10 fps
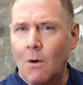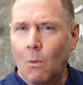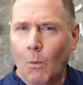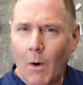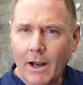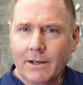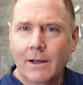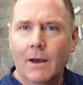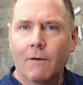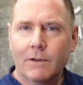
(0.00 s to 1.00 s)
what
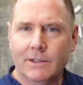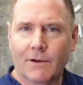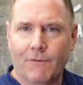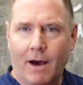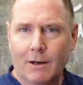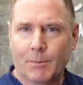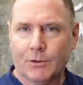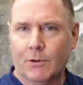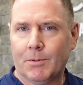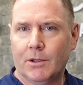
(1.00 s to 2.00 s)
is the final
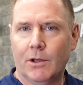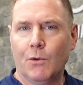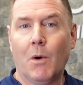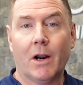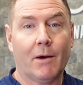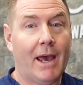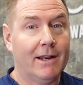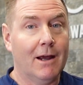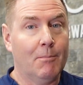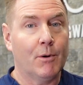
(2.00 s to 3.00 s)
prescription that you want to
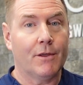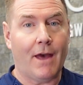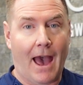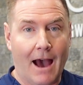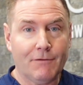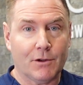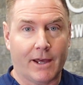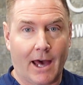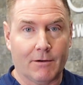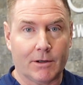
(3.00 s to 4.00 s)
end up with after the
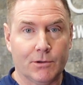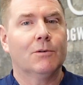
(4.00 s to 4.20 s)
cataract surgery?